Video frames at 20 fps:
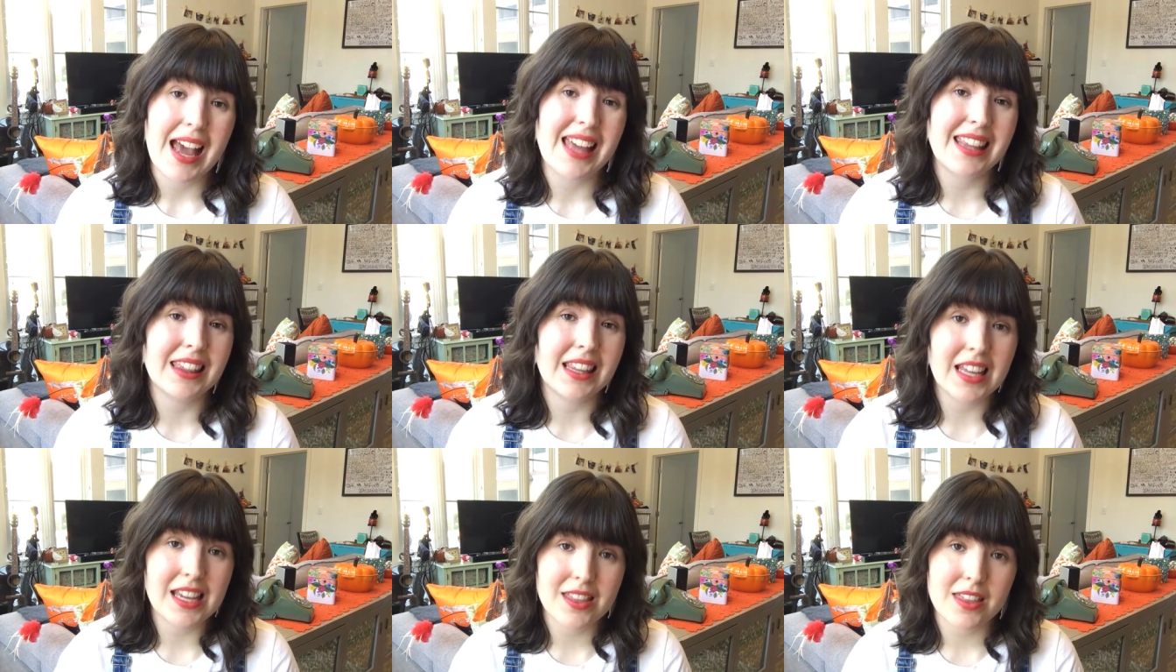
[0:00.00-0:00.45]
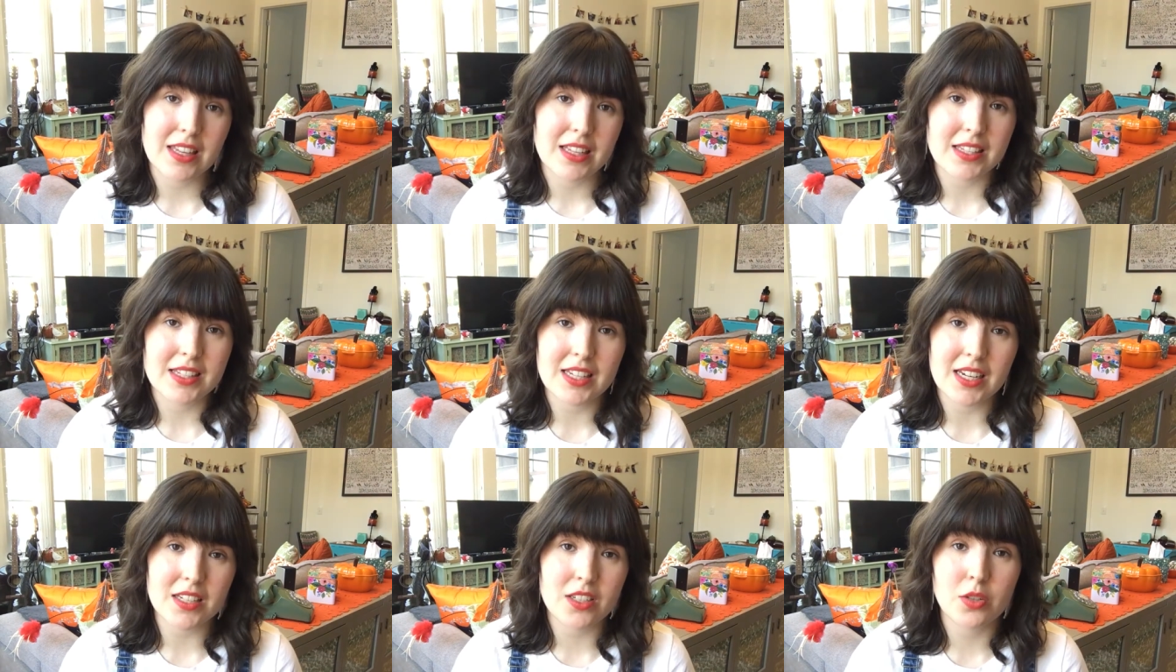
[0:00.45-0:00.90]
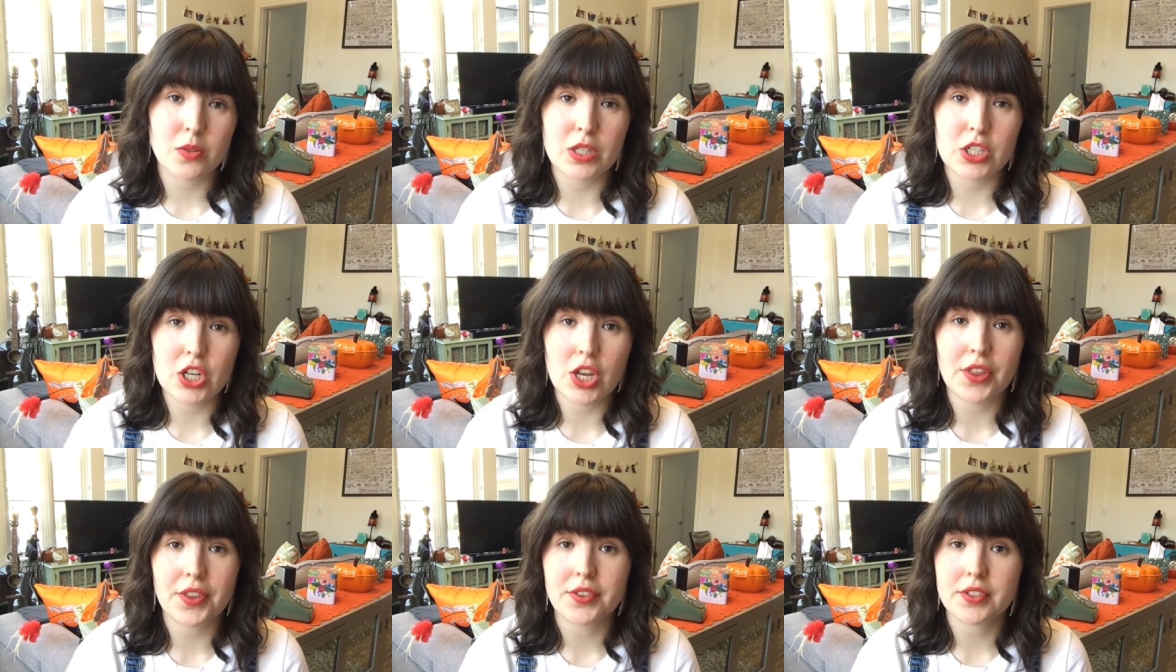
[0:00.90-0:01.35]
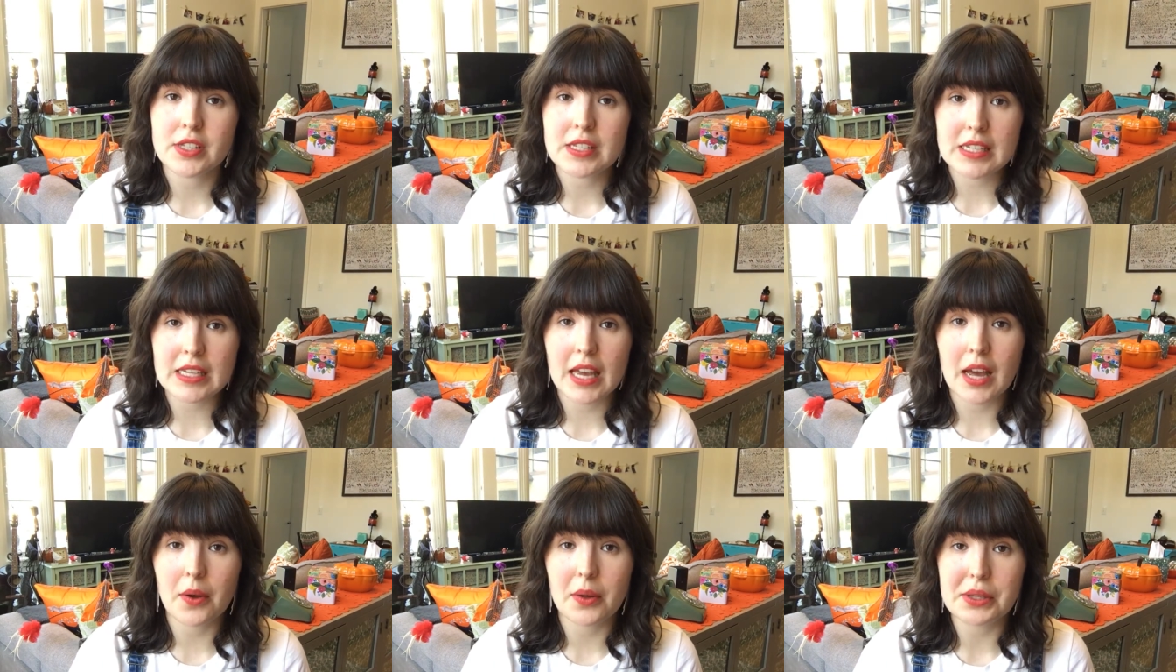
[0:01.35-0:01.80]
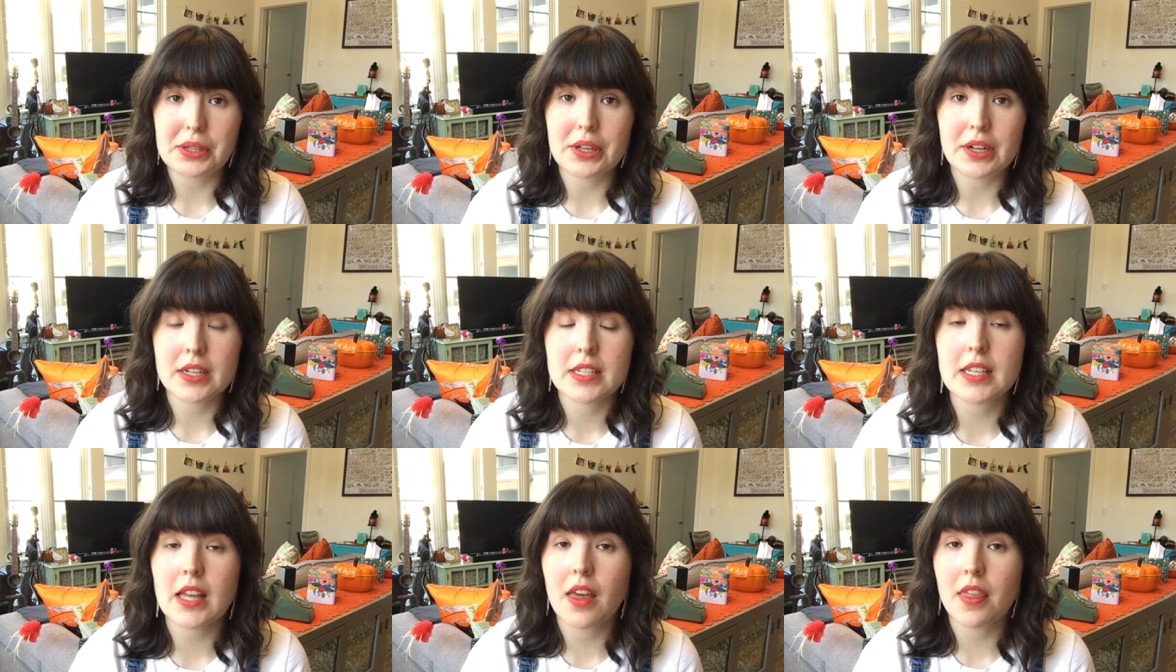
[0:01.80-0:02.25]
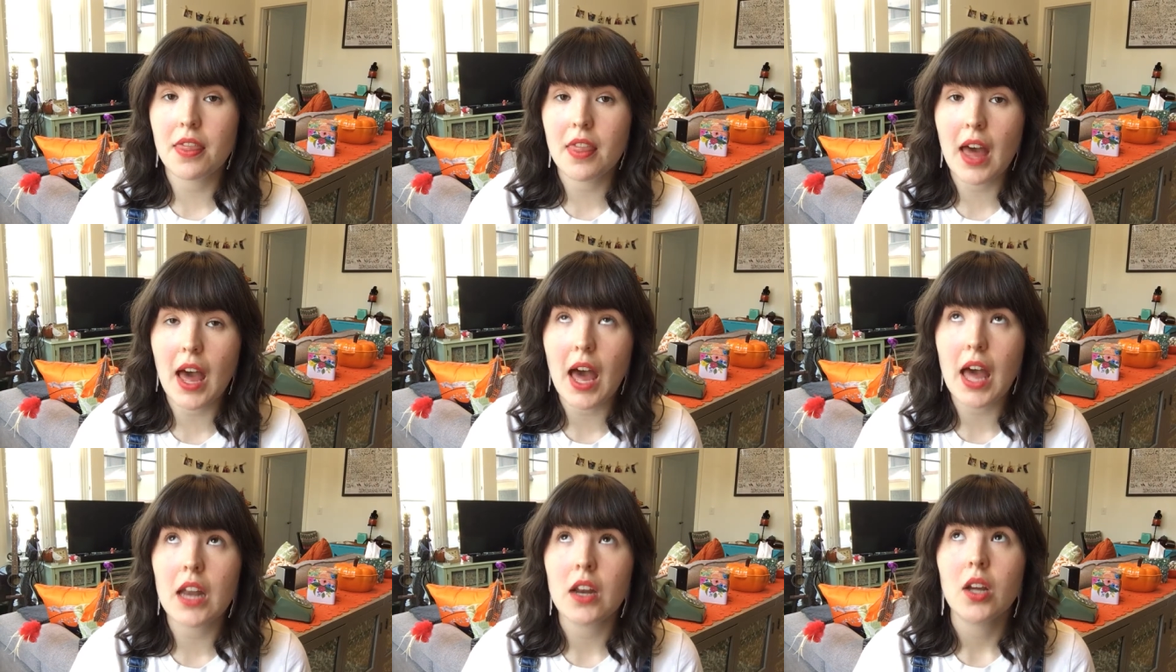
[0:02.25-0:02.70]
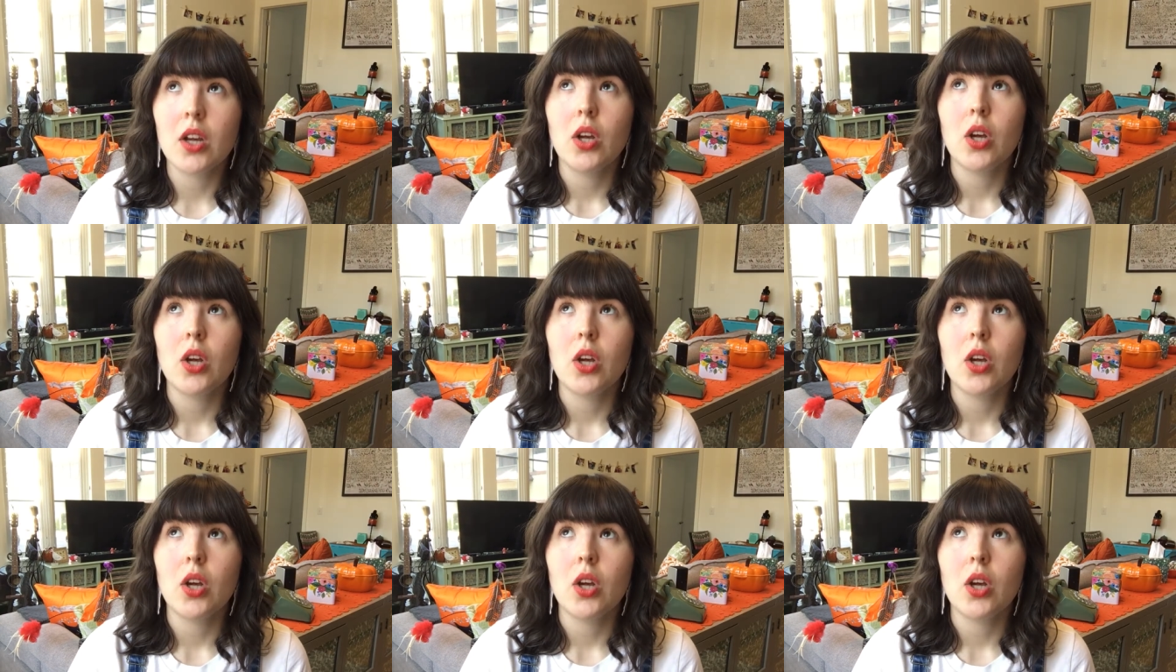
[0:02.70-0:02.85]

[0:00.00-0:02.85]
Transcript: and lay things next to each other and see how it looks. And that